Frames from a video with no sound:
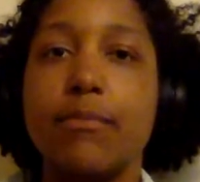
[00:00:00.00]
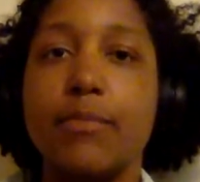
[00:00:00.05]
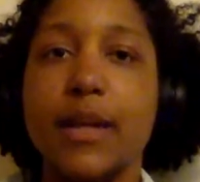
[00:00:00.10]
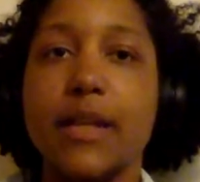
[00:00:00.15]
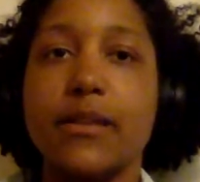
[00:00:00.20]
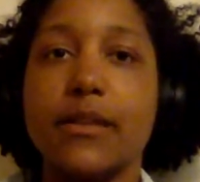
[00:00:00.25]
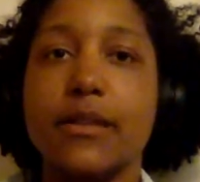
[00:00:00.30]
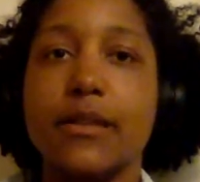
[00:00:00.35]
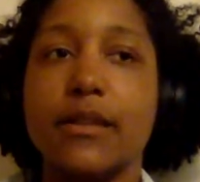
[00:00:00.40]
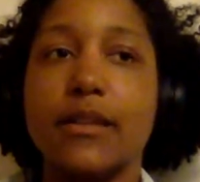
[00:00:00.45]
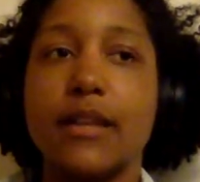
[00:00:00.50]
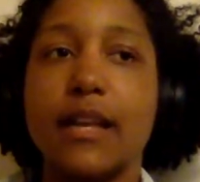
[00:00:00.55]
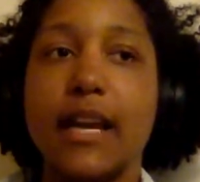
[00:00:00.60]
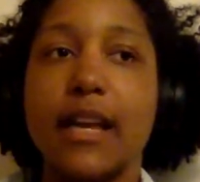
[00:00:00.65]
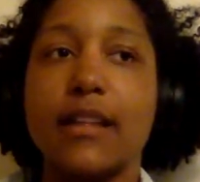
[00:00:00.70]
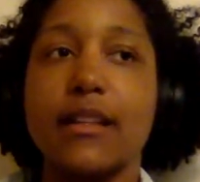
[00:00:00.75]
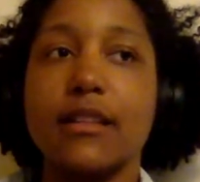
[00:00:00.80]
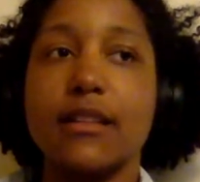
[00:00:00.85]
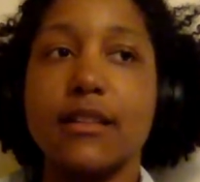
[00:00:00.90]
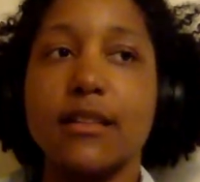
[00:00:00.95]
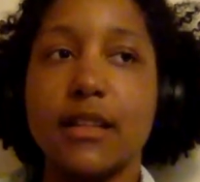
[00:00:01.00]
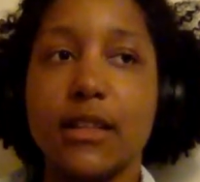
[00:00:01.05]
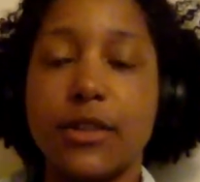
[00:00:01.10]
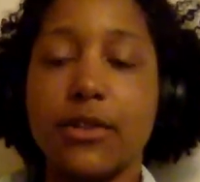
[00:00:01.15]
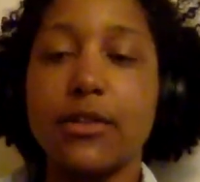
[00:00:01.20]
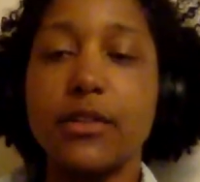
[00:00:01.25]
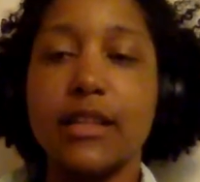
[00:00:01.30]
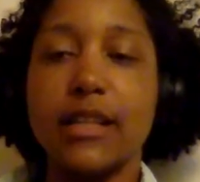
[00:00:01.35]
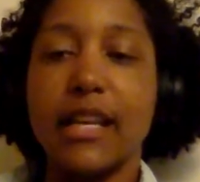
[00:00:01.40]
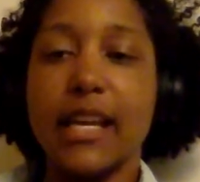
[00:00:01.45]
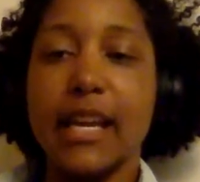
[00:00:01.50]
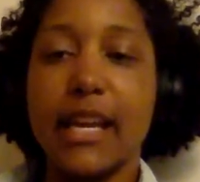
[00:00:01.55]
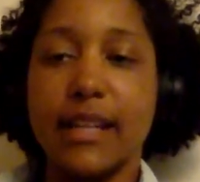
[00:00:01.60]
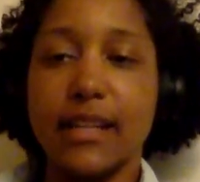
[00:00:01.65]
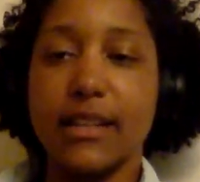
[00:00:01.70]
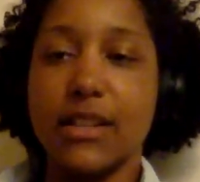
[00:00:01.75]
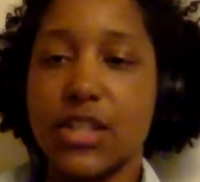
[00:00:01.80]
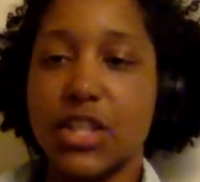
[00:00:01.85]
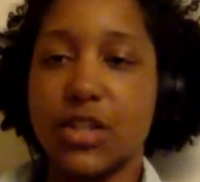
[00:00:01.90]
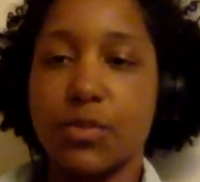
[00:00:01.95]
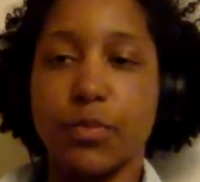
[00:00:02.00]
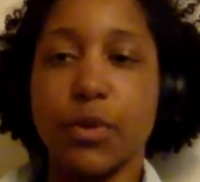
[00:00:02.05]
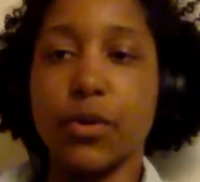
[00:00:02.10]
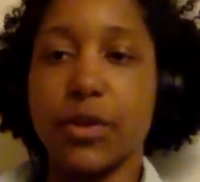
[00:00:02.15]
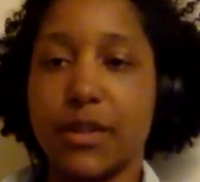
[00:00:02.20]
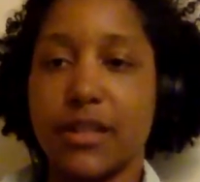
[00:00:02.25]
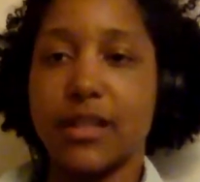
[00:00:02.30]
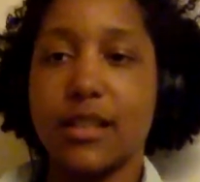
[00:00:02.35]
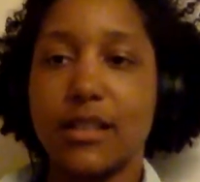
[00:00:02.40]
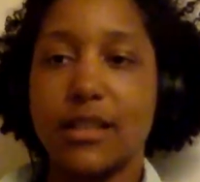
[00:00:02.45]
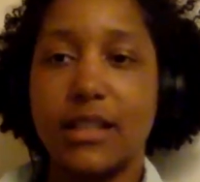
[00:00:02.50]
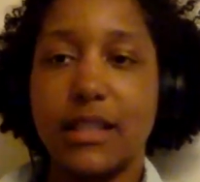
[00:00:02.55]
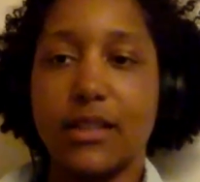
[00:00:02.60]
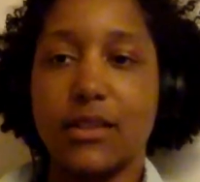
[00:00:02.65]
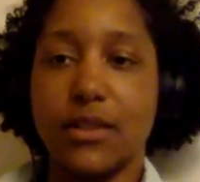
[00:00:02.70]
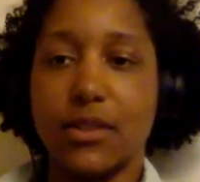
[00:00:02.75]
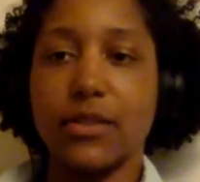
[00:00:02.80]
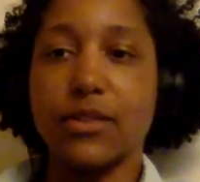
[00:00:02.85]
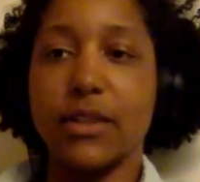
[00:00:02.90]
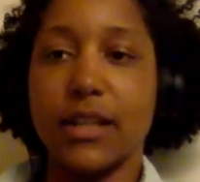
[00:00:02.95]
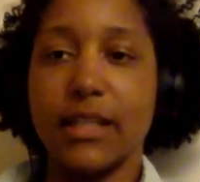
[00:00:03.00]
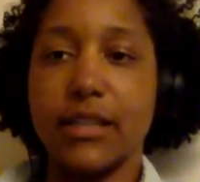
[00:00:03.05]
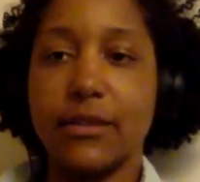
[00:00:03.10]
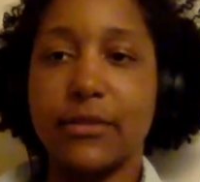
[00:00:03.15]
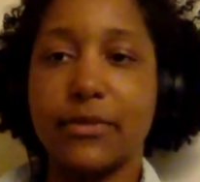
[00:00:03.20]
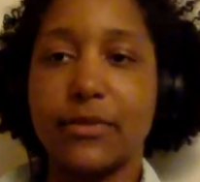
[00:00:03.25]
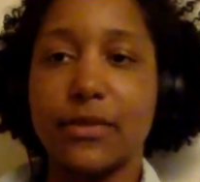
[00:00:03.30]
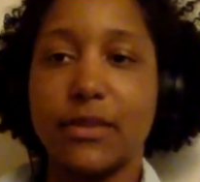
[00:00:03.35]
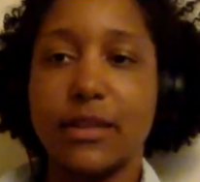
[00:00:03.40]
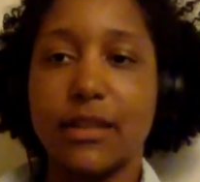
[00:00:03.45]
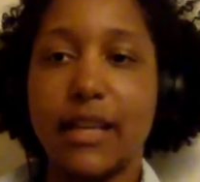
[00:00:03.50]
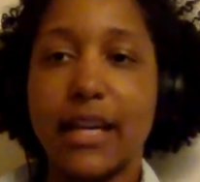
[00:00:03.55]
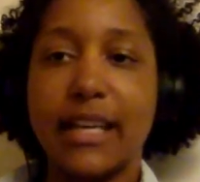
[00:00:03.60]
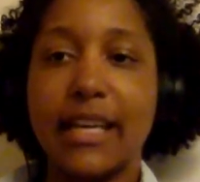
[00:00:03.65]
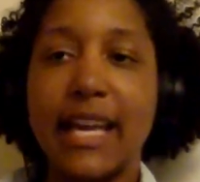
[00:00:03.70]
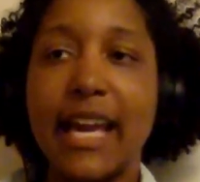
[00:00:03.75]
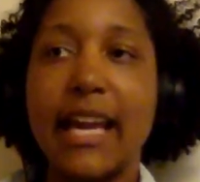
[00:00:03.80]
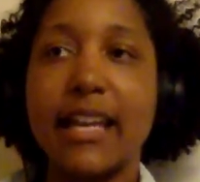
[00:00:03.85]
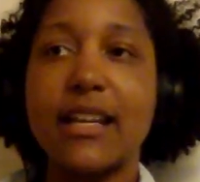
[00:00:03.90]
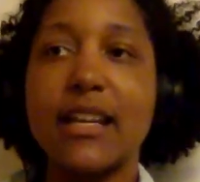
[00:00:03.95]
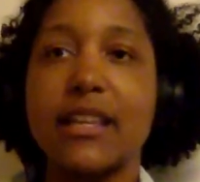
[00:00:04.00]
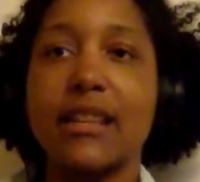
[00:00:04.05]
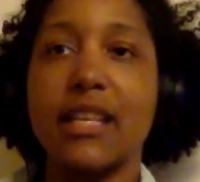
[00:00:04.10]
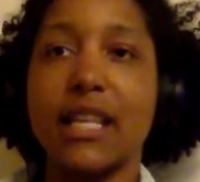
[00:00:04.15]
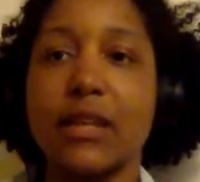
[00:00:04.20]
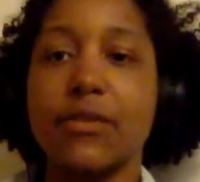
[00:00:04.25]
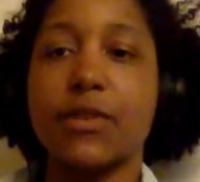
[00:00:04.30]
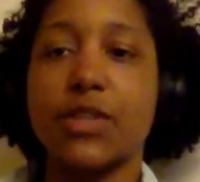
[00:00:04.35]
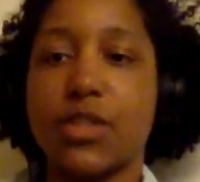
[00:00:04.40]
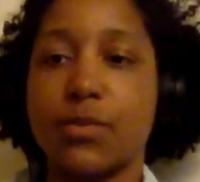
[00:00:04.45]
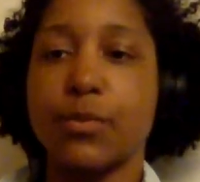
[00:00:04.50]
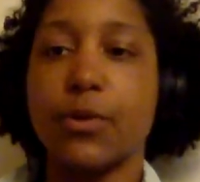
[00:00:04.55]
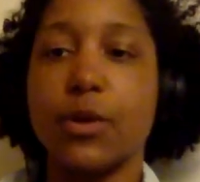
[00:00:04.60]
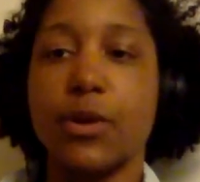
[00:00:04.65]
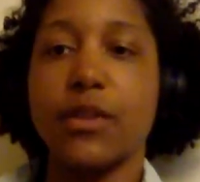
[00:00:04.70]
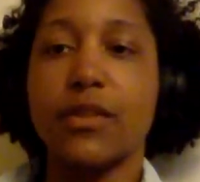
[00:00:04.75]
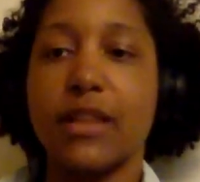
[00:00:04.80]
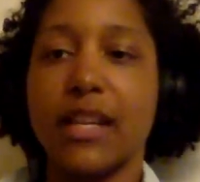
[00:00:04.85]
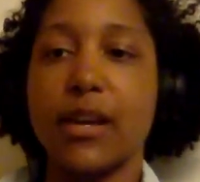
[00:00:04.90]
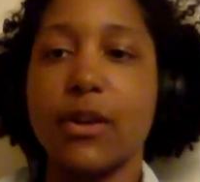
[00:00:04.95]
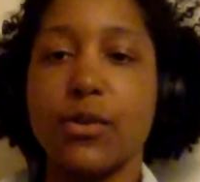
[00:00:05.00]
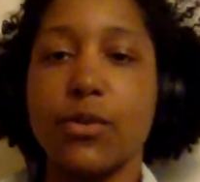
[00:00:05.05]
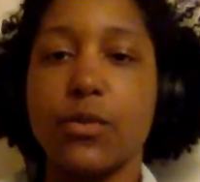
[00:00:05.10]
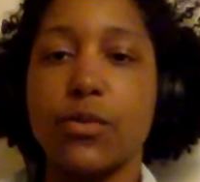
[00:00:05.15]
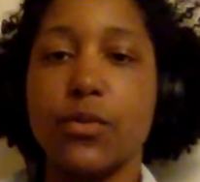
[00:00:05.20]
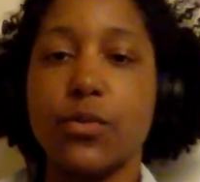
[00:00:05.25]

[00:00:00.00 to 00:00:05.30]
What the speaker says: better at literally any sport in their life, I cannot think of a sport that